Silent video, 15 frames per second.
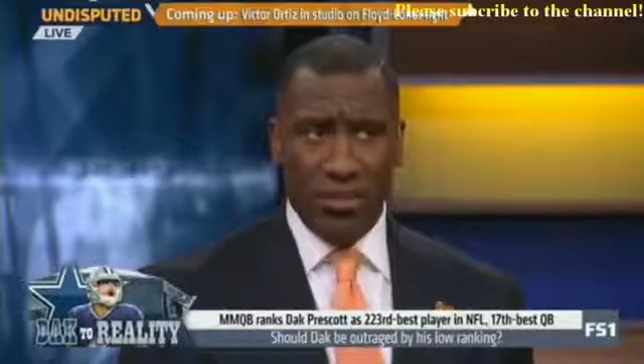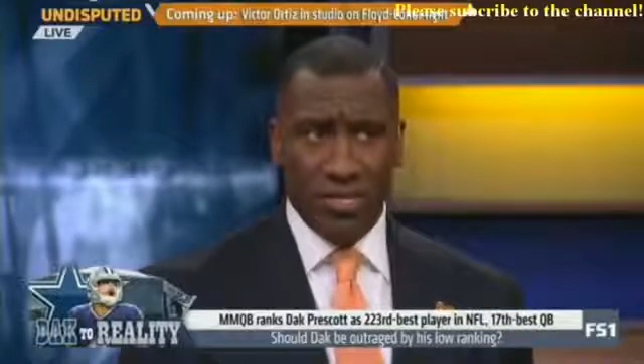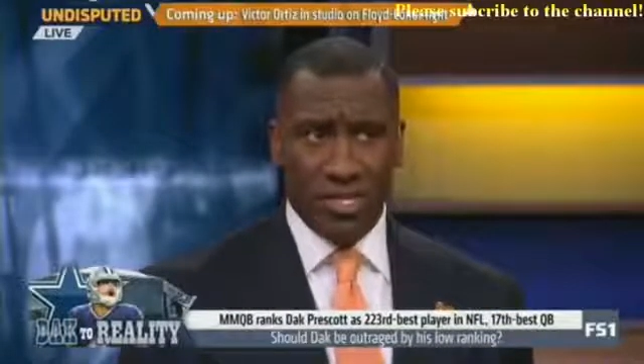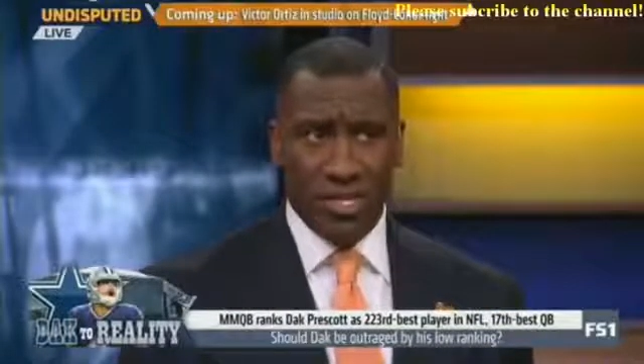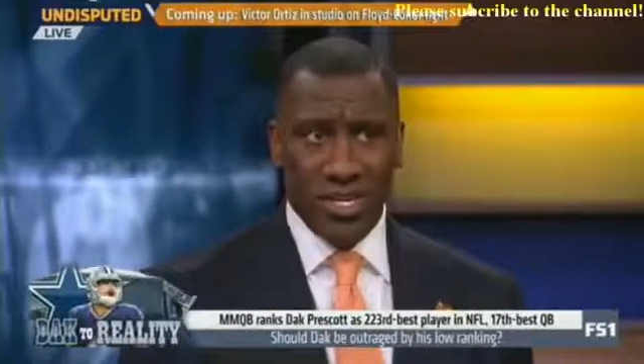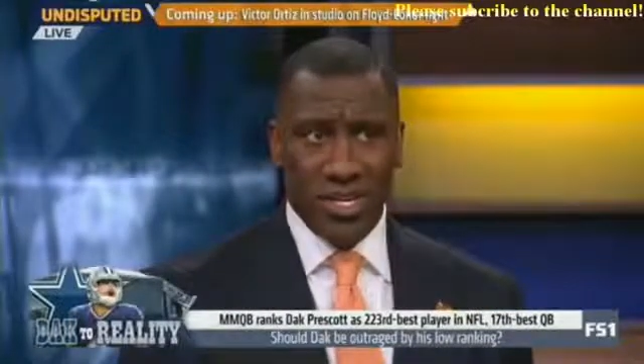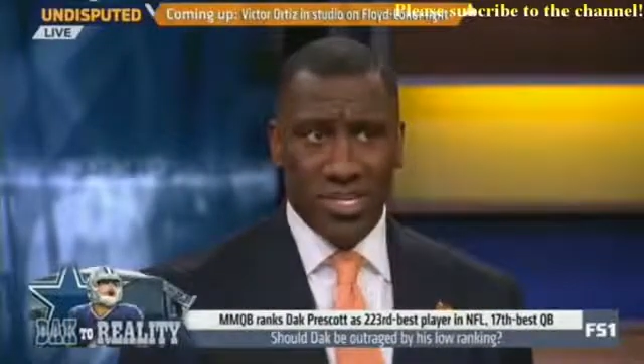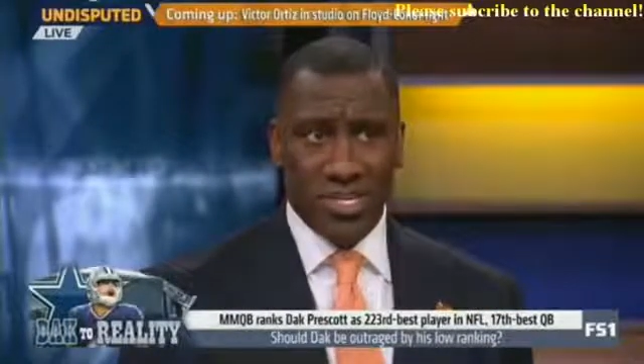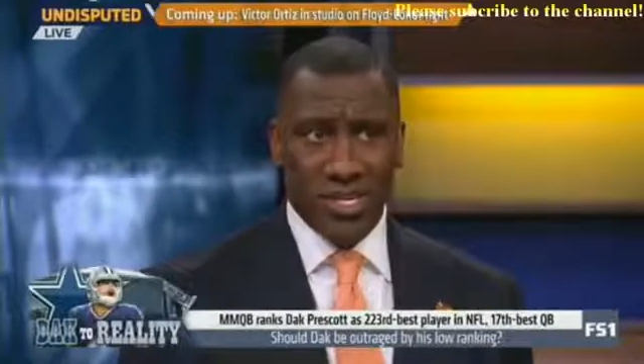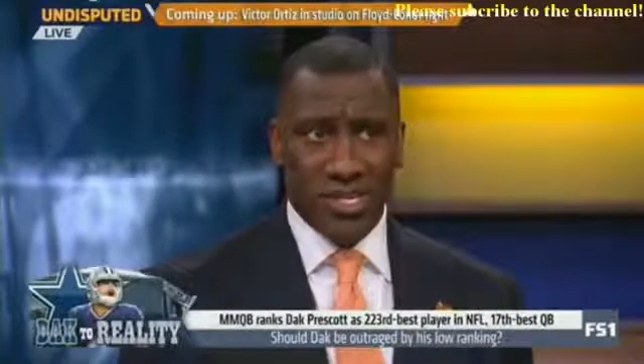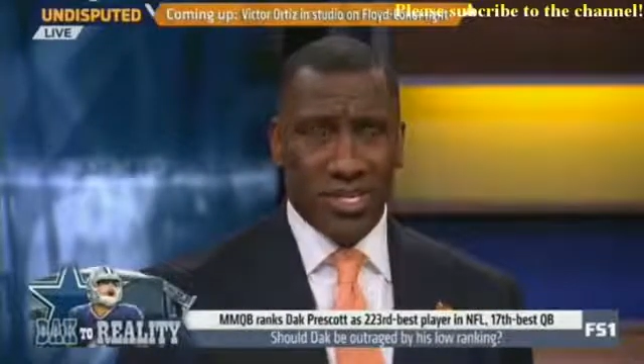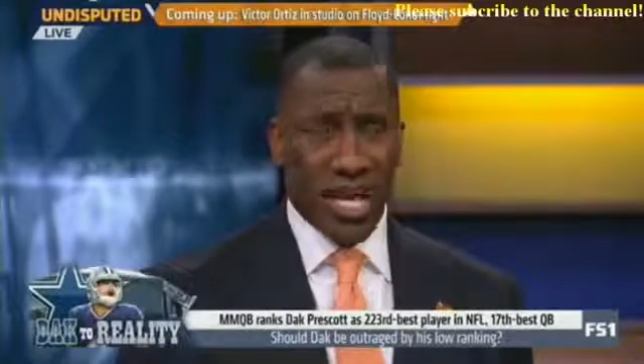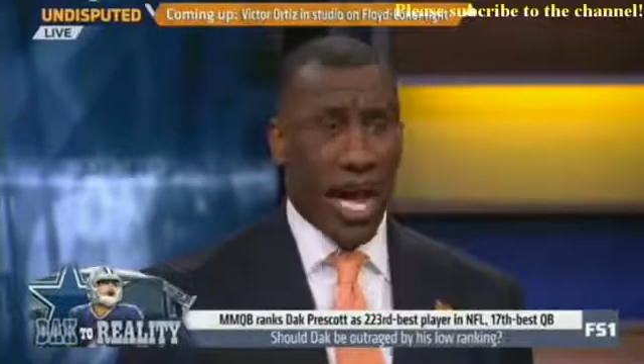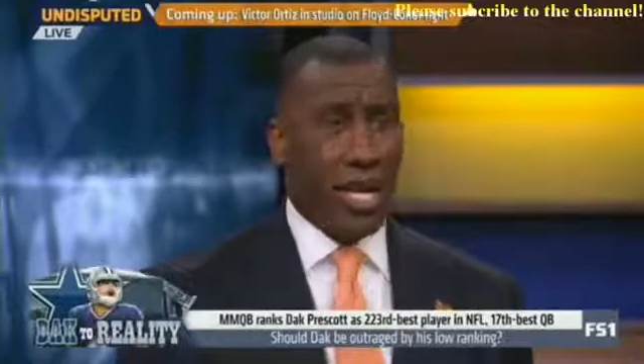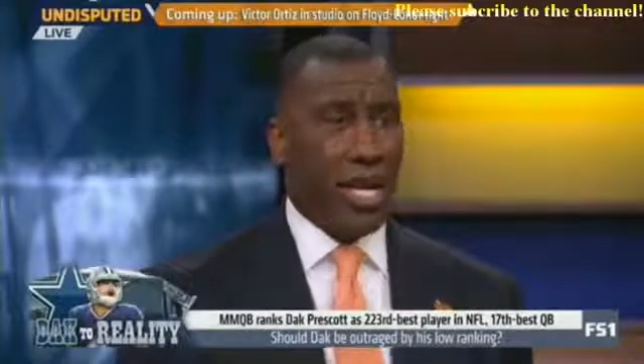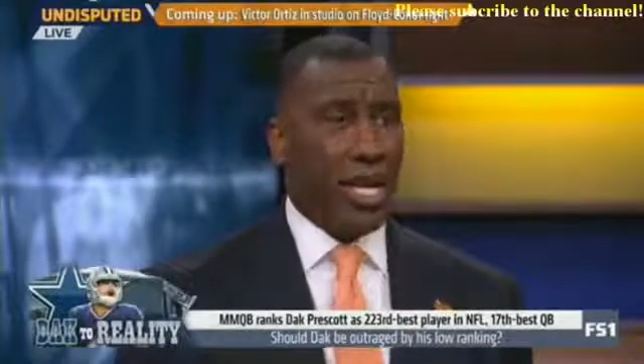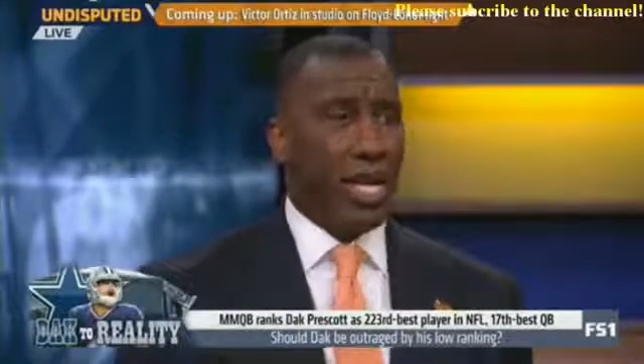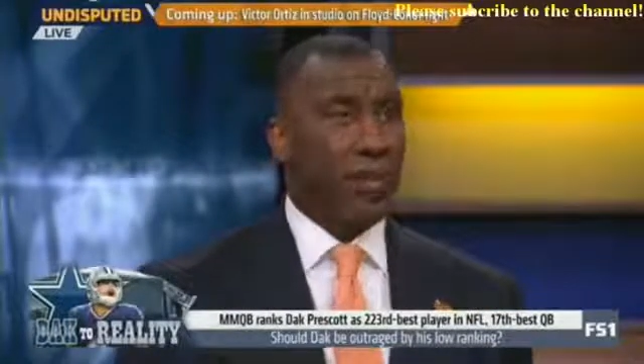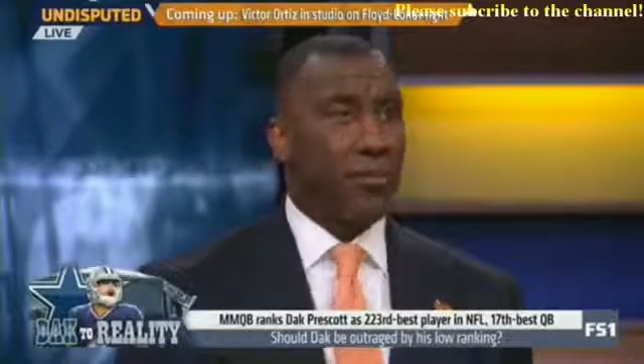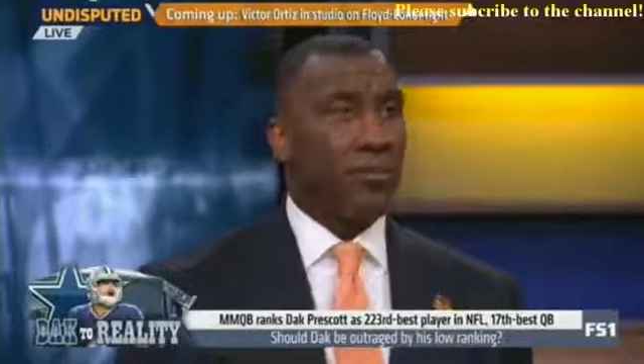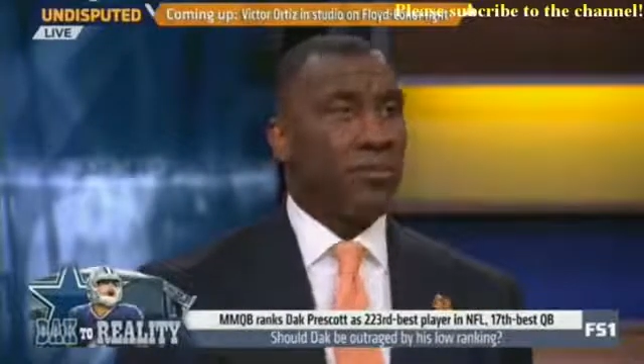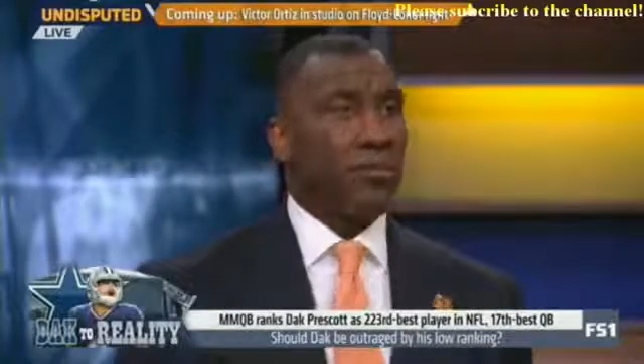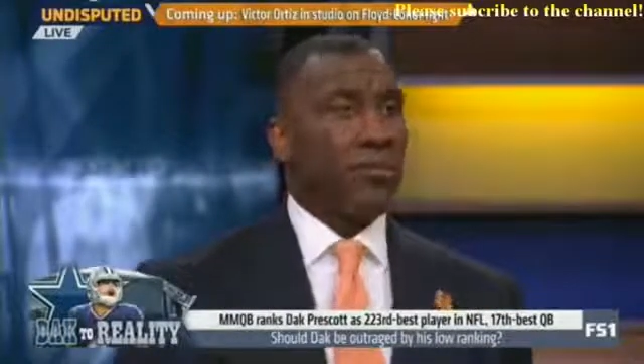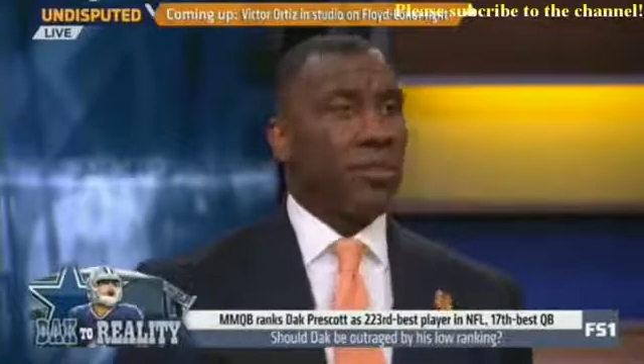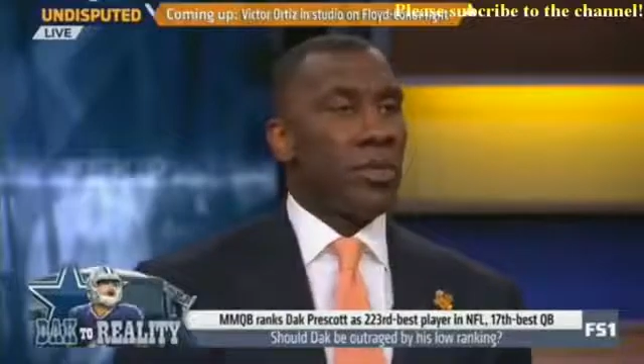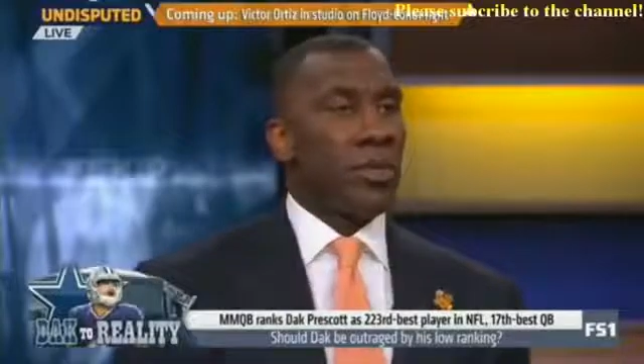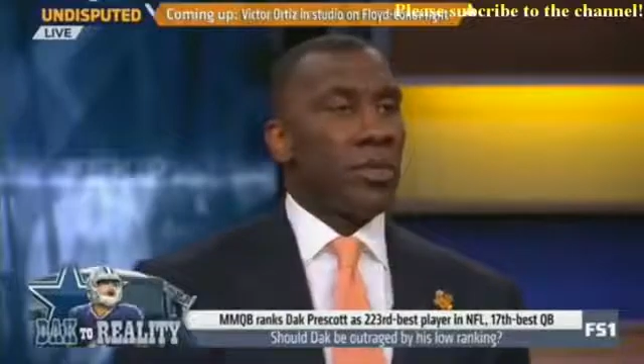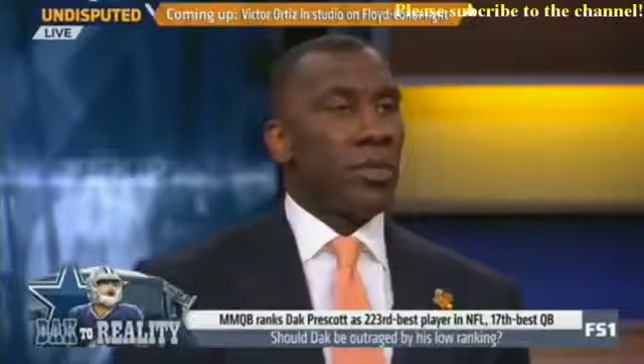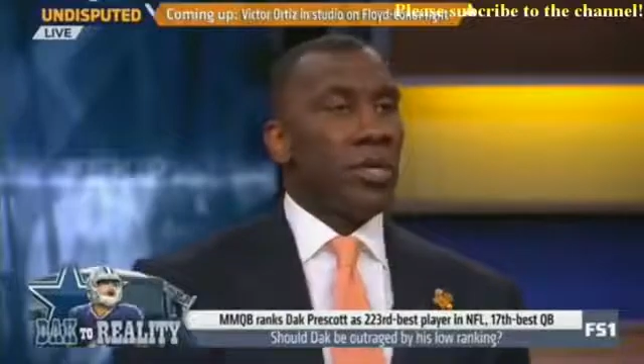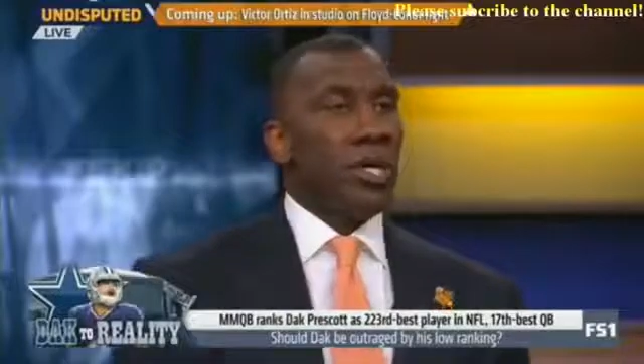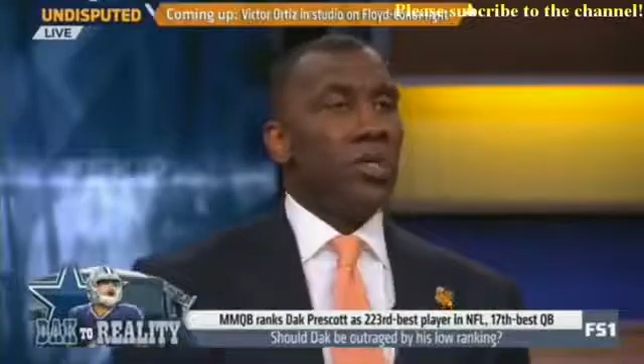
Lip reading: number 6 tight end.